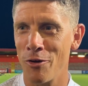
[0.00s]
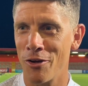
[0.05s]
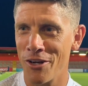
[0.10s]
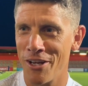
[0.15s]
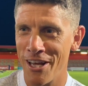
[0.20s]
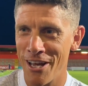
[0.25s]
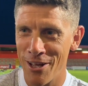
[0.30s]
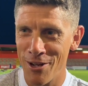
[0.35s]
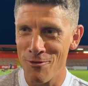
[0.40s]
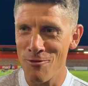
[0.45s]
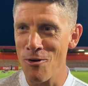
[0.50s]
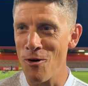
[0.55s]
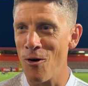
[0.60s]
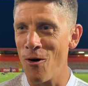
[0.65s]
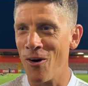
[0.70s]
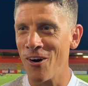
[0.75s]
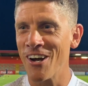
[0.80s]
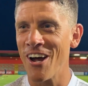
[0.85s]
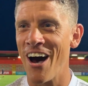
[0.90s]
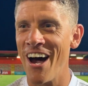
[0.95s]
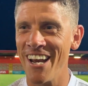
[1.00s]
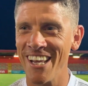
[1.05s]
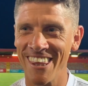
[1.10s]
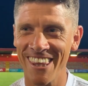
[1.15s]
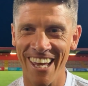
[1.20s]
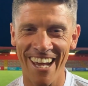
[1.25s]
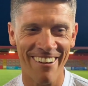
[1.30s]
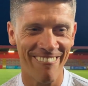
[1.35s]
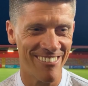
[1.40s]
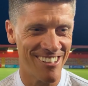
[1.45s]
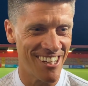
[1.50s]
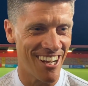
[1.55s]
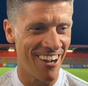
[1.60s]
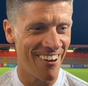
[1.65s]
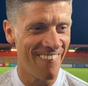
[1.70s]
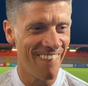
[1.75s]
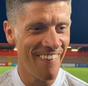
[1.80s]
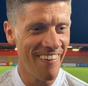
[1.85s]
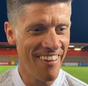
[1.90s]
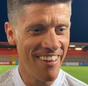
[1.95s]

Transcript: You could hear the roar kind of thing. So,